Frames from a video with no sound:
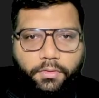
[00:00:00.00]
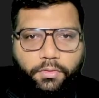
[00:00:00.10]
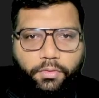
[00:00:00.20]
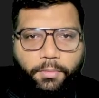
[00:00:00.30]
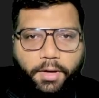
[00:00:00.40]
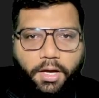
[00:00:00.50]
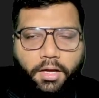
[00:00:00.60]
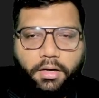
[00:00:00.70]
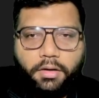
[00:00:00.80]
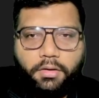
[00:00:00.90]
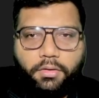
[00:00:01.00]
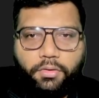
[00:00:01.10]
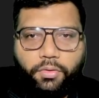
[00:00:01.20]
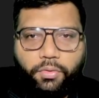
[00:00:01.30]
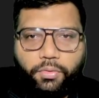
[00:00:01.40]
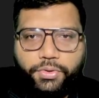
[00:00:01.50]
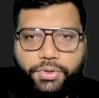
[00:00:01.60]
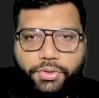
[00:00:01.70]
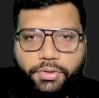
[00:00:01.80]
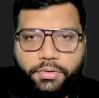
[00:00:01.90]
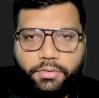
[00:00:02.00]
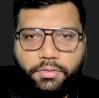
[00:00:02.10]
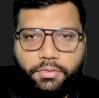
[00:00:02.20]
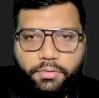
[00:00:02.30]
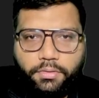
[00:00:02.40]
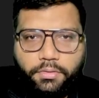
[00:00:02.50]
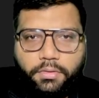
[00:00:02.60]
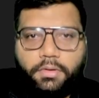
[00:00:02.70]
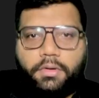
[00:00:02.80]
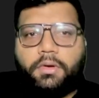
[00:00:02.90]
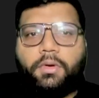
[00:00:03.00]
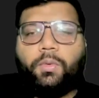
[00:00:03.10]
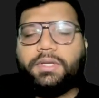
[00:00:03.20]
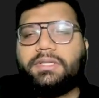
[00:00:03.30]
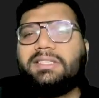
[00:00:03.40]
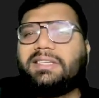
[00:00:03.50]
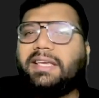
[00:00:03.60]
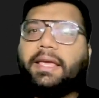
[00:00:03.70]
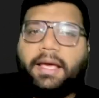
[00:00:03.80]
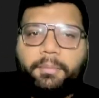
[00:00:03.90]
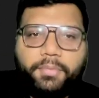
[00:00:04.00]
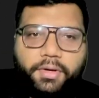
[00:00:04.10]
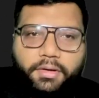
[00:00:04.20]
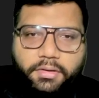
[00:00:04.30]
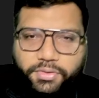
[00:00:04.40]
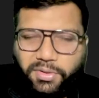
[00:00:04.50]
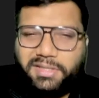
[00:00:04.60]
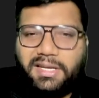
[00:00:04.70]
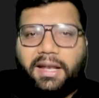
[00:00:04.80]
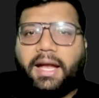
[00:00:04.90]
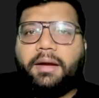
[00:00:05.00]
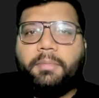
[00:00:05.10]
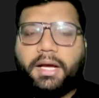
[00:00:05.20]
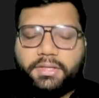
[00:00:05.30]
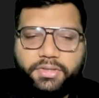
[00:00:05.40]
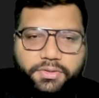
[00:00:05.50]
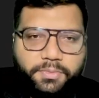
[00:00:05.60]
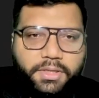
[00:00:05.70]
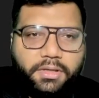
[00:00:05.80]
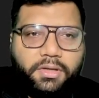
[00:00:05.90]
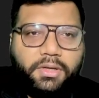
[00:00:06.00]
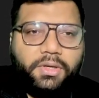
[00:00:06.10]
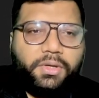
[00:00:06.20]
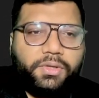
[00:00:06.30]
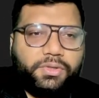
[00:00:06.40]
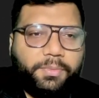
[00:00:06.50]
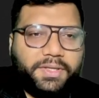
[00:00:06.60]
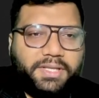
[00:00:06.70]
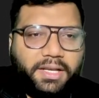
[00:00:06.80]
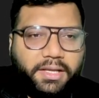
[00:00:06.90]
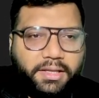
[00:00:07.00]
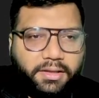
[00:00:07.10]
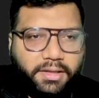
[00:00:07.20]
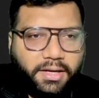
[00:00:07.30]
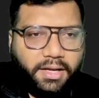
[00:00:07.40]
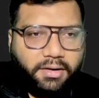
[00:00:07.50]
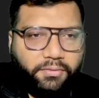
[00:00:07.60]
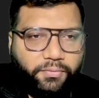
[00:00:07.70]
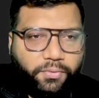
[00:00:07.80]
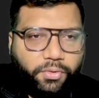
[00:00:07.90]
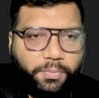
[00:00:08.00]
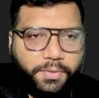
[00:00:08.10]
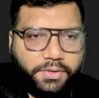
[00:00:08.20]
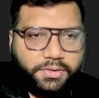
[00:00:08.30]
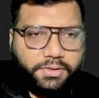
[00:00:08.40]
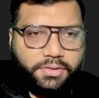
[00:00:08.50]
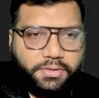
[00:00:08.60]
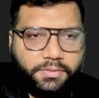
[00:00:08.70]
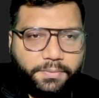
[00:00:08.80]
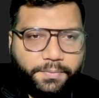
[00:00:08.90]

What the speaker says: Kumar Ghosh versus King Emperor. So it's a landmark judgment. So basically there are four persons.